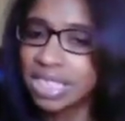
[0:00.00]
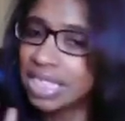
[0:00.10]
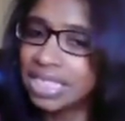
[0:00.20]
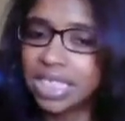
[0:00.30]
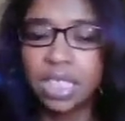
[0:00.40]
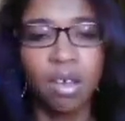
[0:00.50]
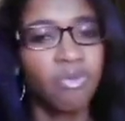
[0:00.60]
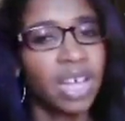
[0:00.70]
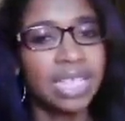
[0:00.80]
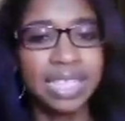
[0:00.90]
It's a little
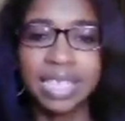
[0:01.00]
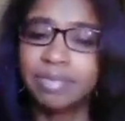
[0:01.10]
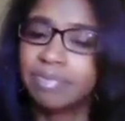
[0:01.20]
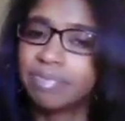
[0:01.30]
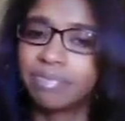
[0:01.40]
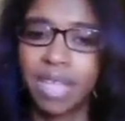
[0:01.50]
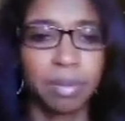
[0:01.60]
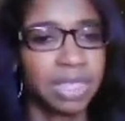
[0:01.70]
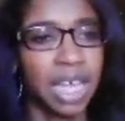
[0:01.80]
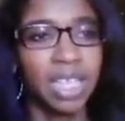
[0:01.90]
fuzzy.
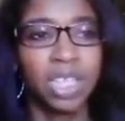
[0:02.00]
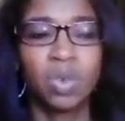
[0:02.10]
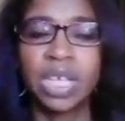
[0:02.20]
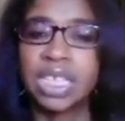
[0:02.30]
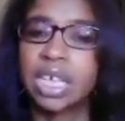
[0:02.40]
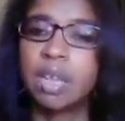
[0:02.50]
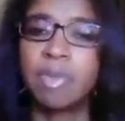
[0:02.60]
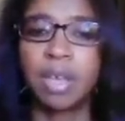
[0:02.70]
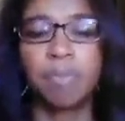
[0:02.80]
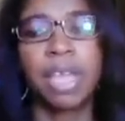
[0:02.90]
I'm telling you, it's going to
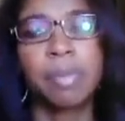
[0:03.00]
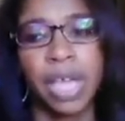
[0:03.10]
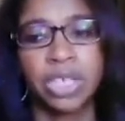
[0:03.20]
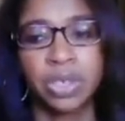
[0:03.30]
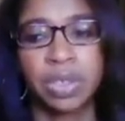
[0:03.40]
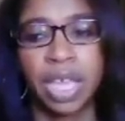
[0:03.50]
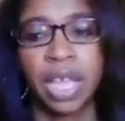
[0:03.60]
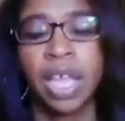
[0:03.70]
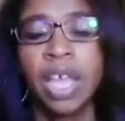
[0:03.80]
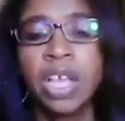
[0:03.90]
be a big picture
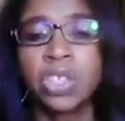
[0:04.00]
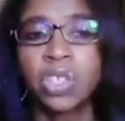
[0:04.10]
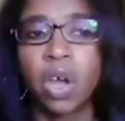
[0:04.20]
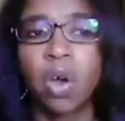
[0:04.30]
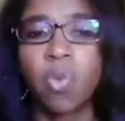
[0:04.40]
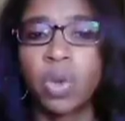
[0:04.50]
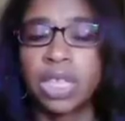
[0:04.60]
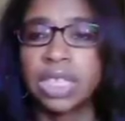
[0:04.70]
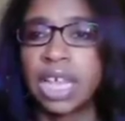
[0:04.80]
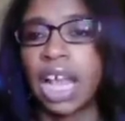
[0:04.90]
thing. So when
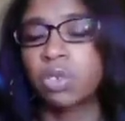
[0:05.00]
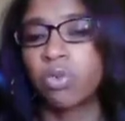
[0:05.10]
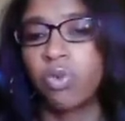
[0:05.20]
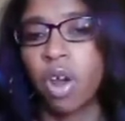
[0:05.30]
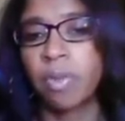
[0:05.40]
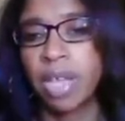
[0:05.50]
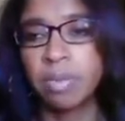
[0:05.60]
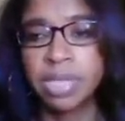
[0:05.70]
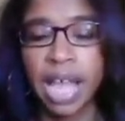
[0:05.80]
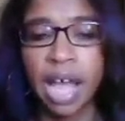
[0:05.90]
this tax reform
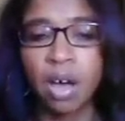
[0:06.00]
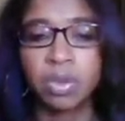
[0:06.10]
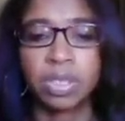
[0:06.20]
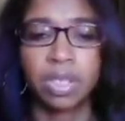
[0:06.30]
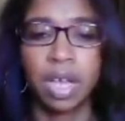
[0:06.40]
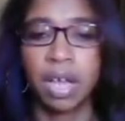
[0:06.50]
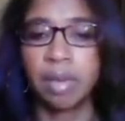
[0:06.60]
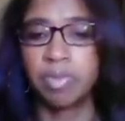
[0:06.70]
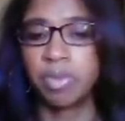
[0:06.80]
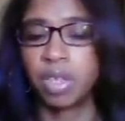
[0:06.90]
comes out,
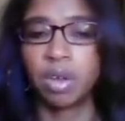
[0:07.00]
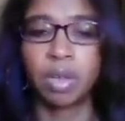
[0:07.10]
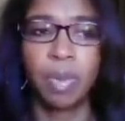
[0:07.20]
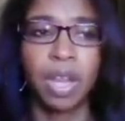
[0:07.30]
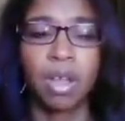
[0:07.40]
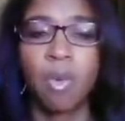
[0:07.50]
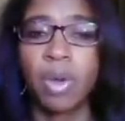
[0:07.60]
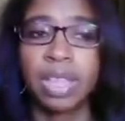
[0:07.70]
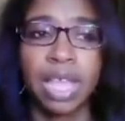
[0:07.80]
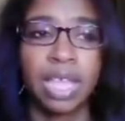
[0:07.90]
you know, depending on
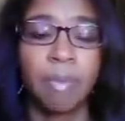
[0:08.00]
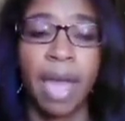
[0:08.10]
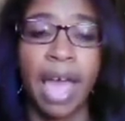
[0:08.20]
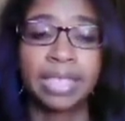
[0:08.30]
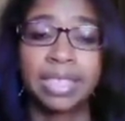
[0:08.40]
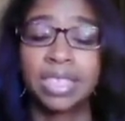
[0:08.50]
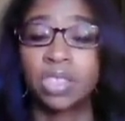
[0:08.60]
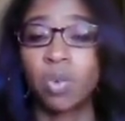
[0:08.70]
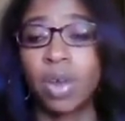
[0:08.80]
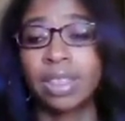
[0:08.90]
what they get passed, this
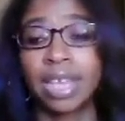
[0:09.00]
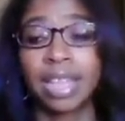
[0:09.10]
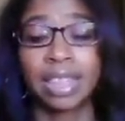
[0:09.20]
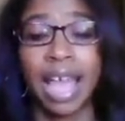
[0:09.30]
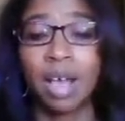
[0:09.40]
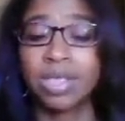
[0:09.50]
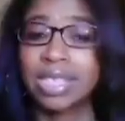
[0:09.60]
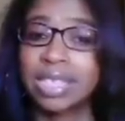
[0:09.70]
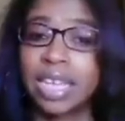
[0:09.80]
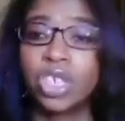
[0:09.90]
is the one thing that the House
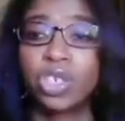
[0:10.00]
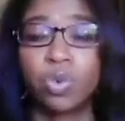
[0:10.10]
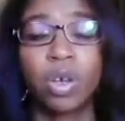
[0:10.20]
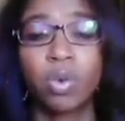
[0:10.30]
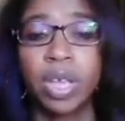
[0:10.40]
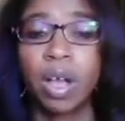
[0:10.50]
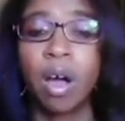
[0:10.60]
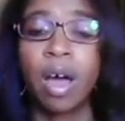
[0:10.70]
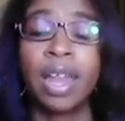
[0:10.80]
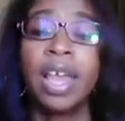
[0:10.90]
and Senate do agree
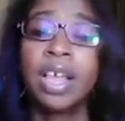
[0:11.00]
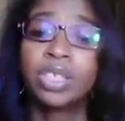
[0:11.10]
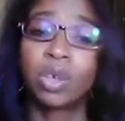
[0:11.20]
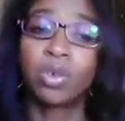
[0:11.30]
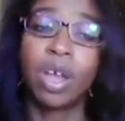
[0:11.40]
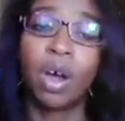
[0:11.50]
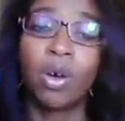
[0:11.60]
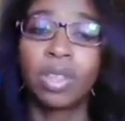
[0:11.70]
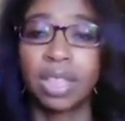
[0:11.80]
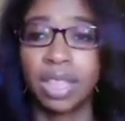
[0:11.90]
on. So
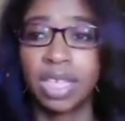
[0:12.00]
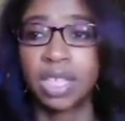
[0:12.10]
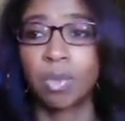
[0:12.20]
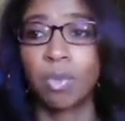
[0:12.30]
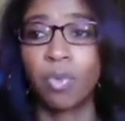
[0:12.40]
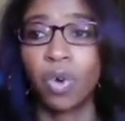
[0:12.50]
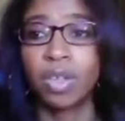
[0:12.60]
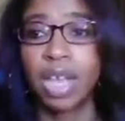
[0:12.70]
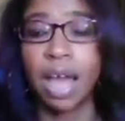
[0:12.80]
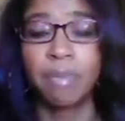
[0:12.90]
know that this
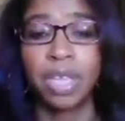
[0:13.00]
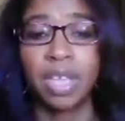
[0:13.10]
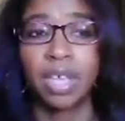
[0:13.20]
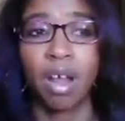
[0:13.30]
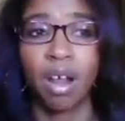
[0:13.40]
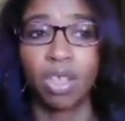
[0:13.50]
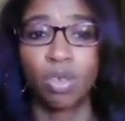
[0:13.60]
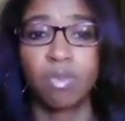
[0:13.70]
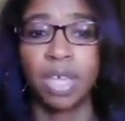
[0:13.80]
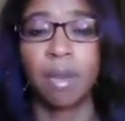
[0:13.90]
will not be an
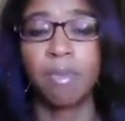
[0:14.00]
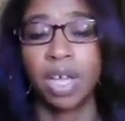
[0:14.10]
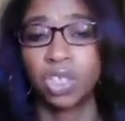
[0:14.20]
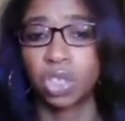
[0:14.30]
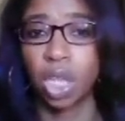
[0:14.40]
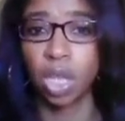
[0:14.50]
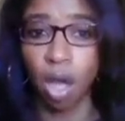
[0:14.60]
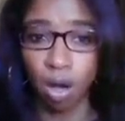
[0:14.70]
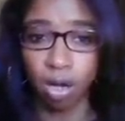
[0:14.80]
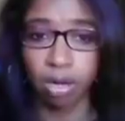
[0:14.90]
argument much
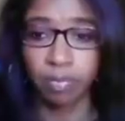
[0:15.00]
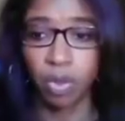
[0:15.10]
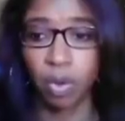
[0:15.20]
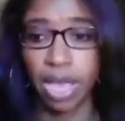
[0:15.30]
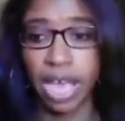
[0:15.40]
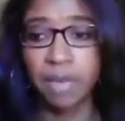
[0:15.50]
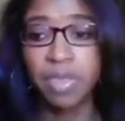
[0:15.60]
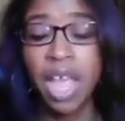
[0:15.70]
longer. Okay,